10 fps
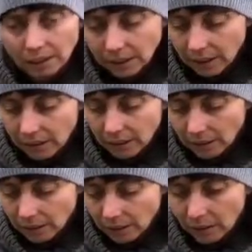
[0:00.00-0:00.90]
this
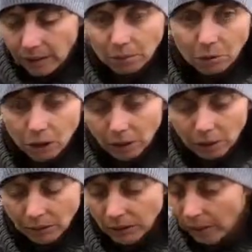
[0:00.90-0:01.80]
area, and we'll show you a
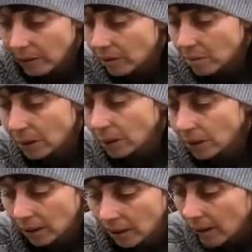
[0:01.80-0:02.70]
different area in a
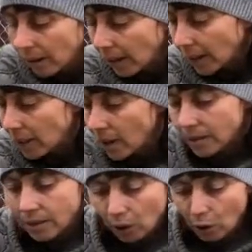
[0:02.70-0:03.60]
minute, are
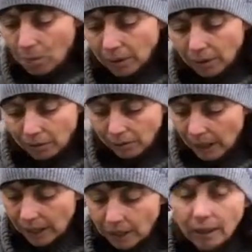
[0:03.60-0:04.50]
nice and open and
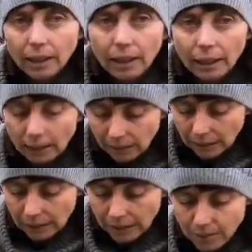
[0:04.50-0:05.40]
flat, and the
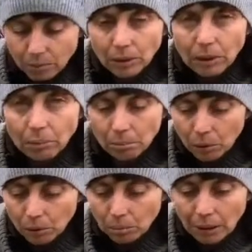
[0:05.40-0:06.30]
leaves are really
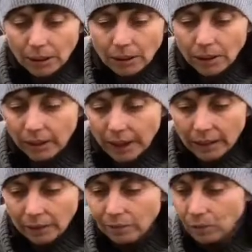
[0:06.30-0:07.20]
broad because they're
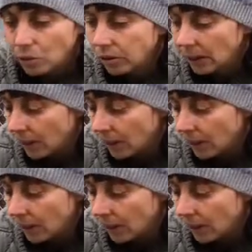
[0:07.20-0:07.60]
out in full